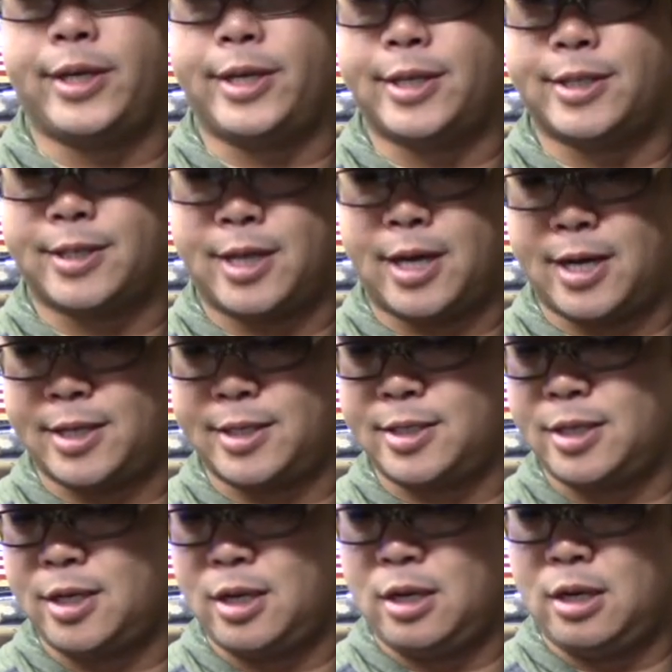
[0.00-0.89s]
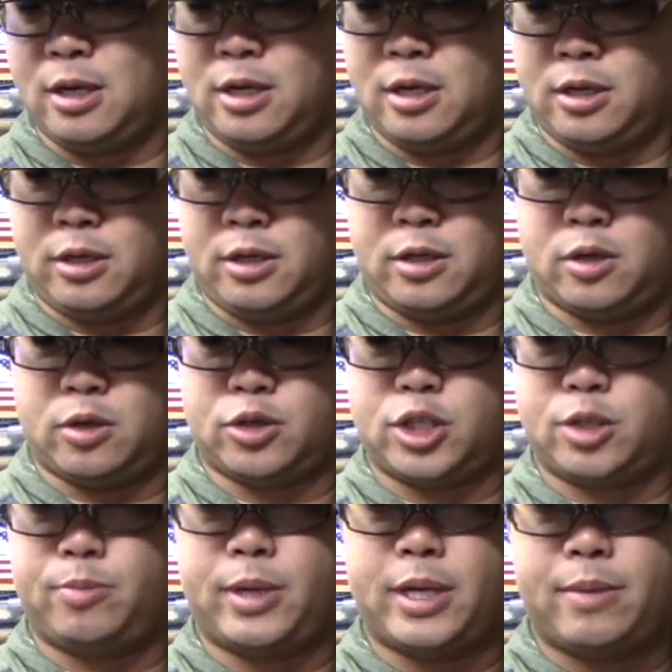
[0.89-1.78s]
is, guys. You know,
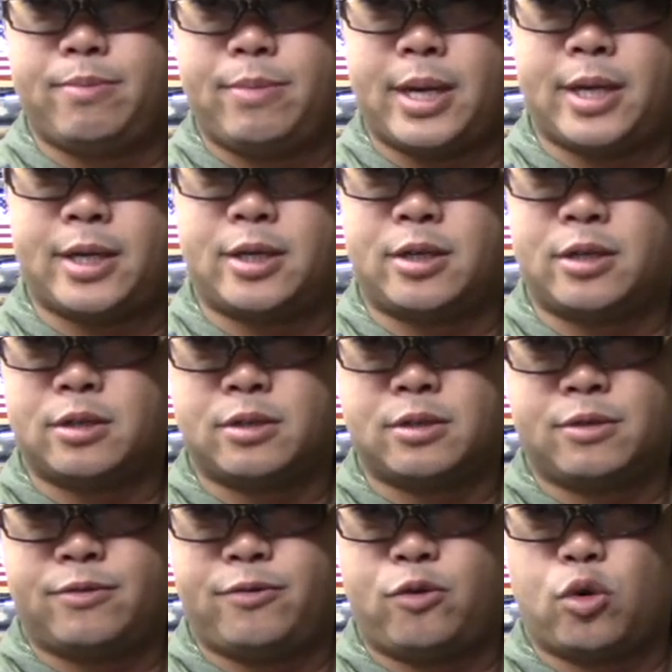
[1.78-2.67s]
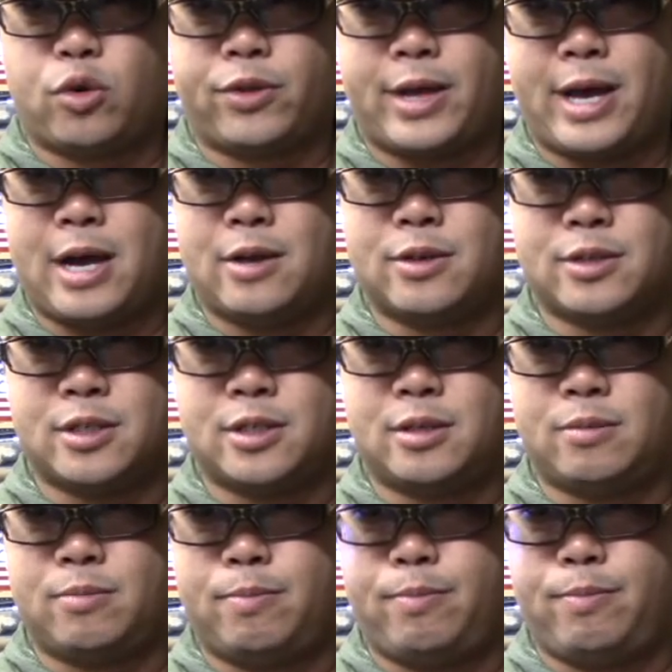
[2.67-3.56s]
Schmidt and Bender's
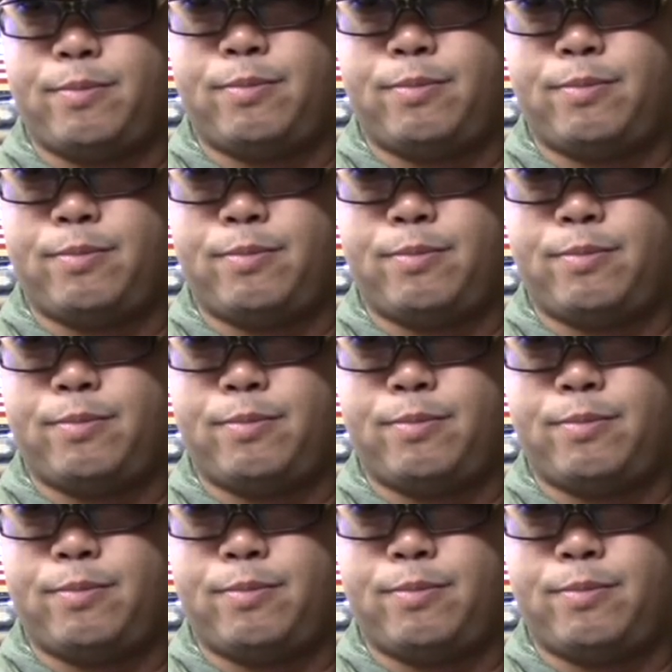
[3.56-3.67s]
4,000,